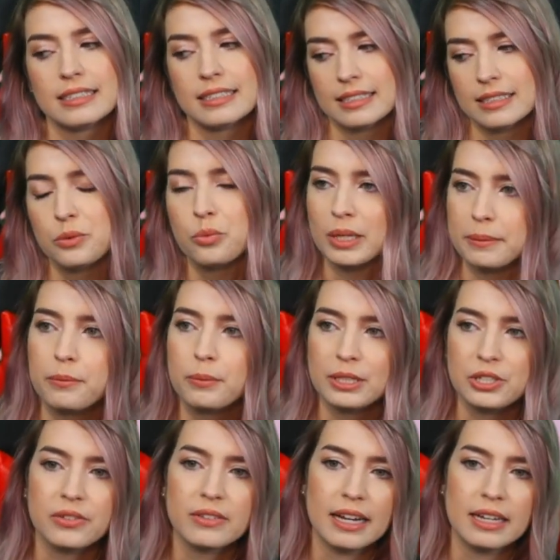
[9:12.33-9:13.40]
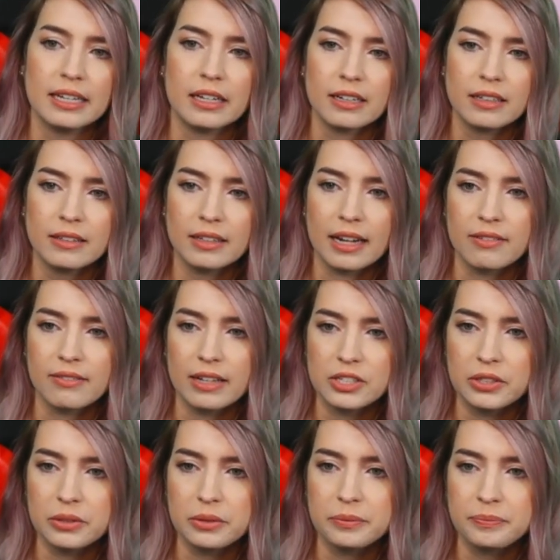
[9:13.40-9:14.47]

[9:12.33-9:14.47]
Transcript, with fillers: redo that here and have that too.